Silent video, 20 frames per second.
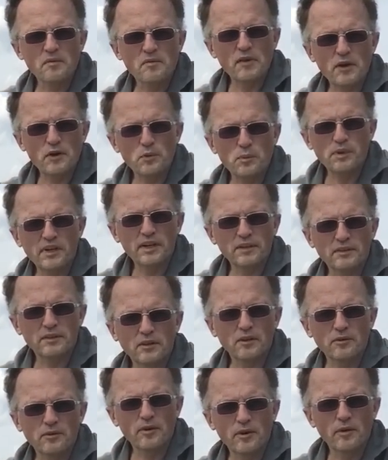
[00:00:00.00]

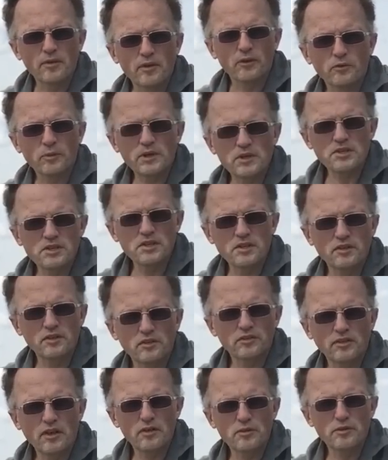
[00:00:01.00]
phytoplankton growth, especially in
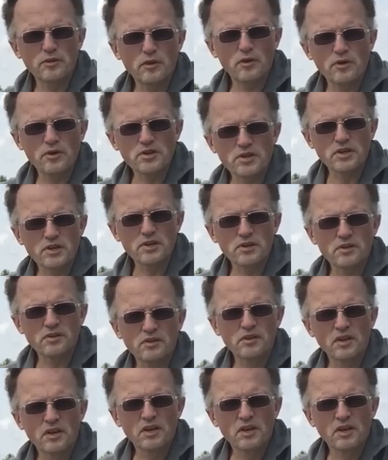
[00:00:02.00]
the southern oceans.